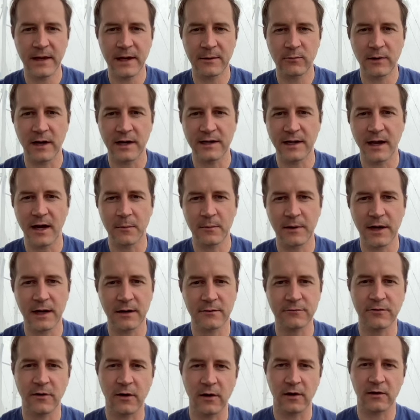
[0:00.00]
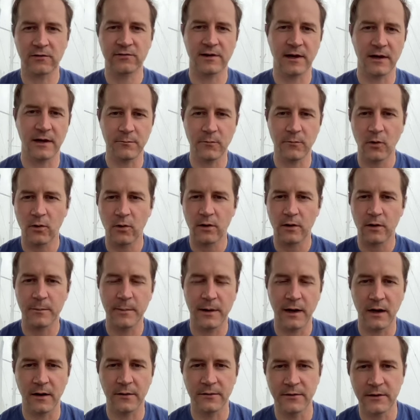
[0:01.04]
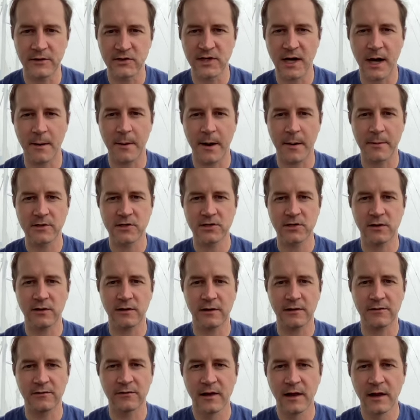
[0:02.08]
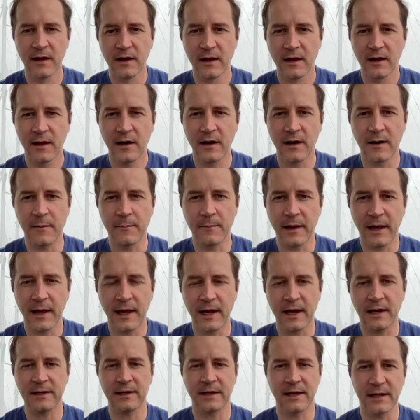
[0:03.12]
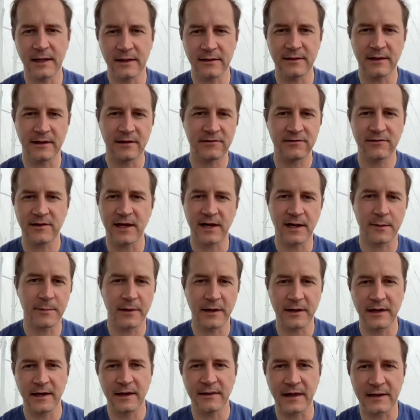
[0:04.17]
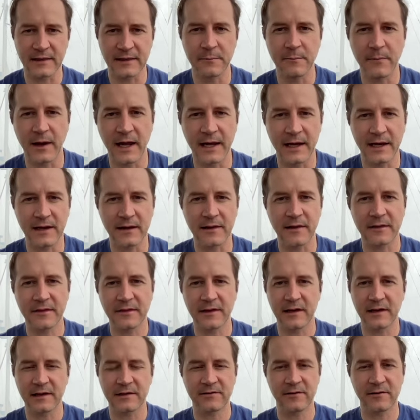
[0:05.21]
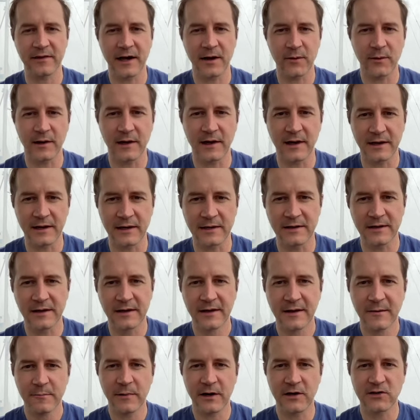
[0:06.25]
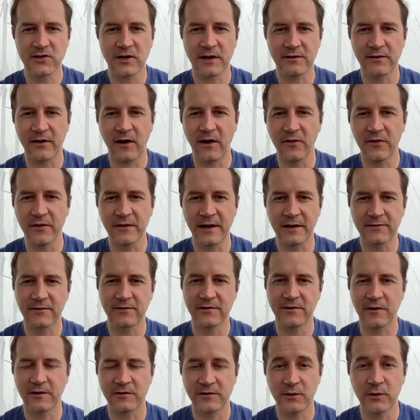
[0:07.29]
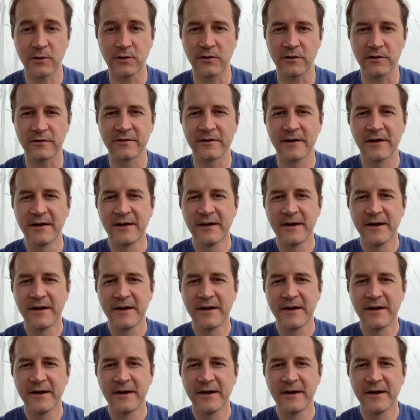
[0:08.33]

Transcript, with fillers: right now I'm kind of focused on more about the job opportunities um, and getting things set up again, like the mic and other things. So that way I can make sure I have all the necessary tools.